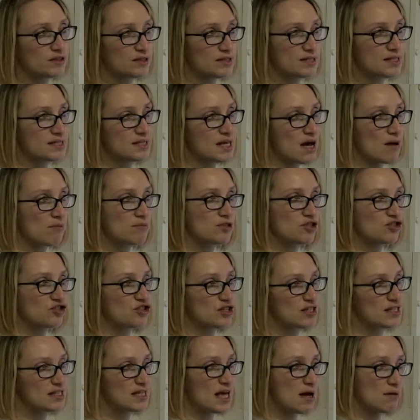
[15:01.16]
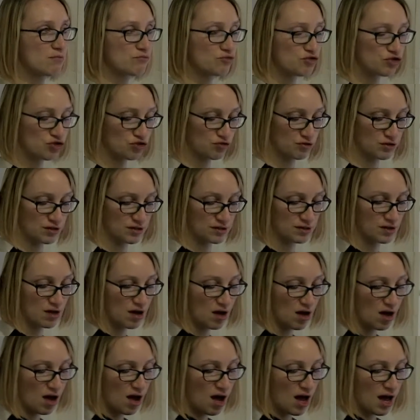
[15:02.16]
established assumptions
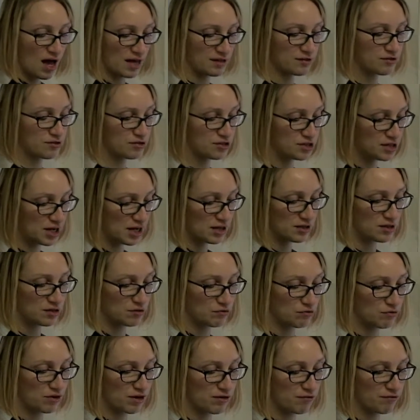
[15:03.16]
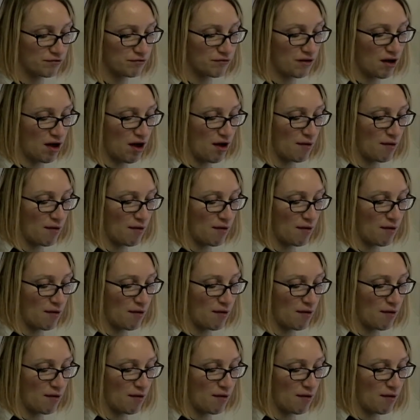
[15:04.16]
associated with